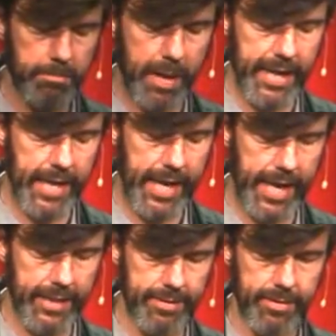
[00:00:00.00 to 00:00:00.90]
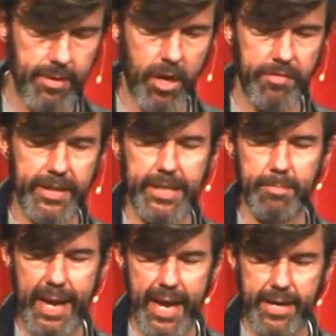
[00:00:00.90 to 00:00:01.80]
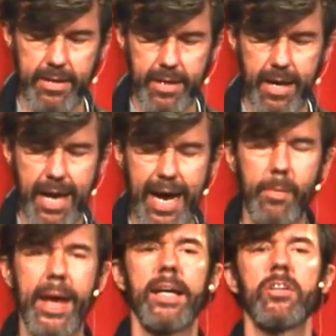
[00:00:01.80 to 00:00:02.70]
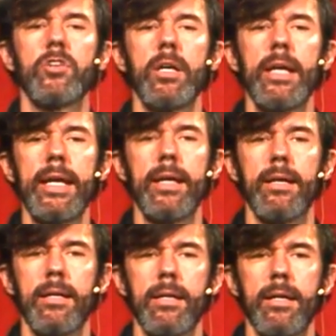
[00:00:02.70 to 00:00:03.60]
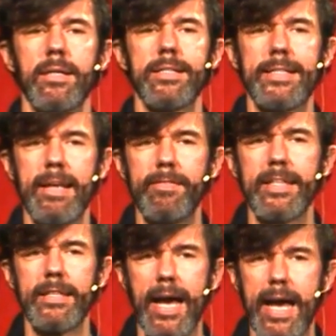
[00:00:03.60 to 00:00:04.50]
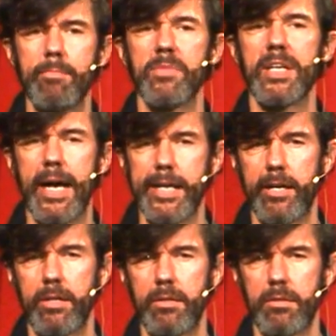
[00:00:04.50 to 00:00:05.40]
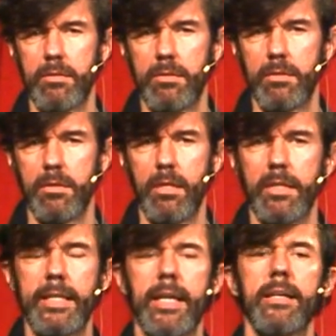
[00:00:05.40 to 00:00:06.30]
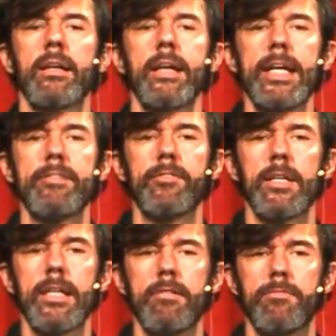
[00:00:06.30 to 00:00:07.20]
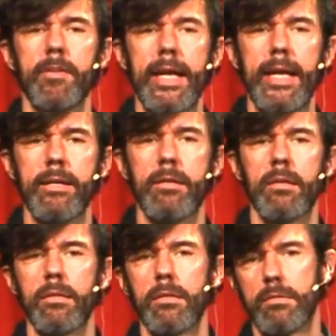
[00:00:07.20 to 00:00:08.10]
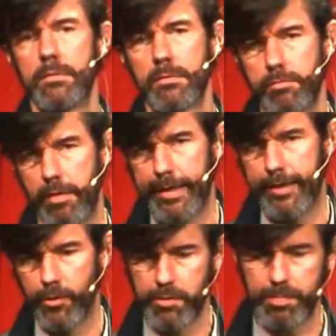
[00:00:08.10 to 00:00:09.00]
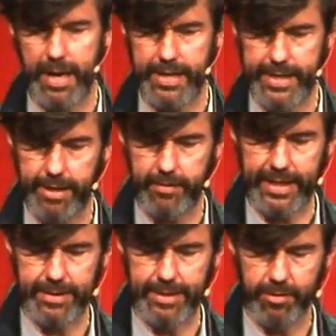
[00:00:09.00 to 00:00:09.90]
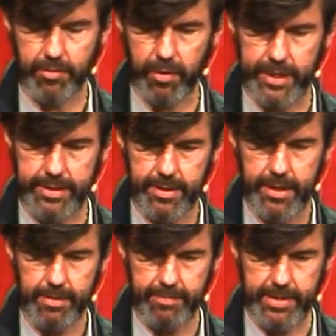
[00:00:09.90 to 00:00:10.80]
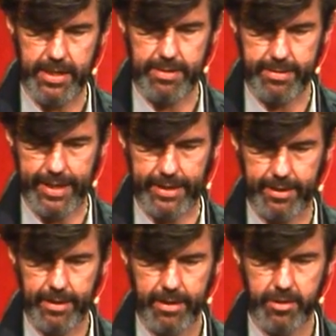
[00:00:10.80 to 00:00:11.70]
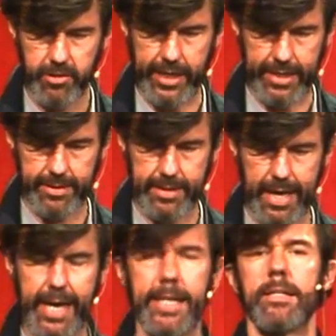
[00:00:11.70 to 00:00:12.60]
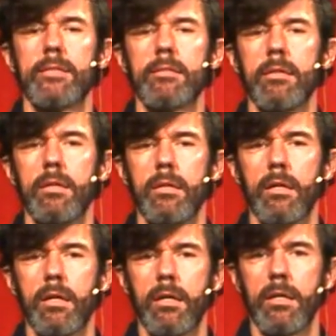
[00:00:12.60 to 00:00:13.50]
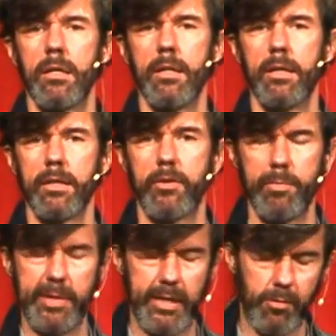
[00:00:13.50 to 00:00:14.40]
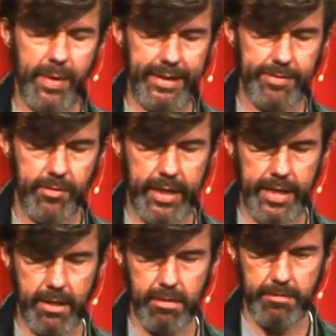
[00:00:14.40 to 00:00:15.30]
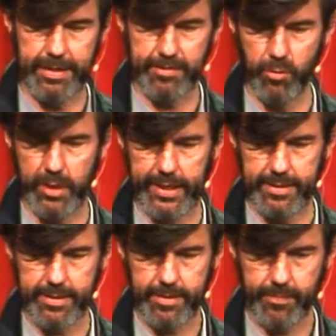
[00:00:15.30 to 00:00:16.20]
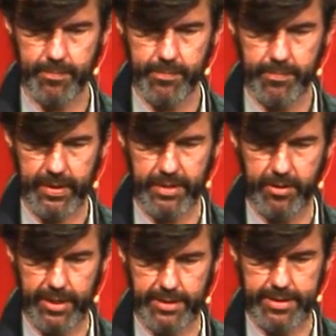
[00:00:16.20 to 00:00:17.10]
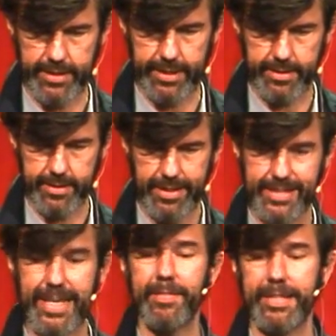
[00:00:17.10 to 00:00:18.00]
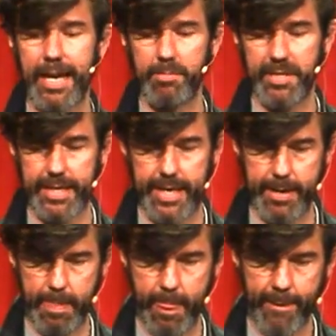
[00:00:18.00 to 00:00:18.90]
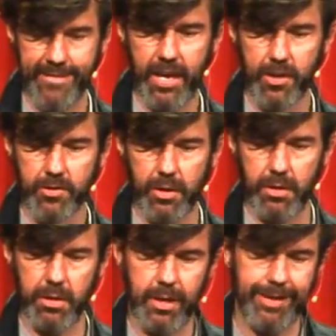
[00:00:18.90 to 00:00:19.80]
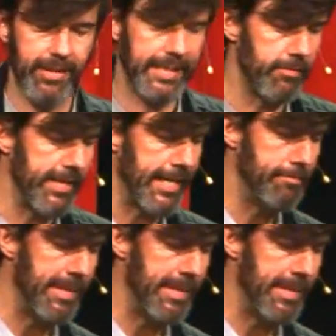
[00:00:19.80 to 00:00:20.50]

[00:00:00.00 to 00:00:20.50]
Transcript: by the hand of another man are actually seven times higher than if you live in very close by here in Detroit, which I think shares the highest uh, criminal rate together with New Orleans in the United States, seven times as high. So what that really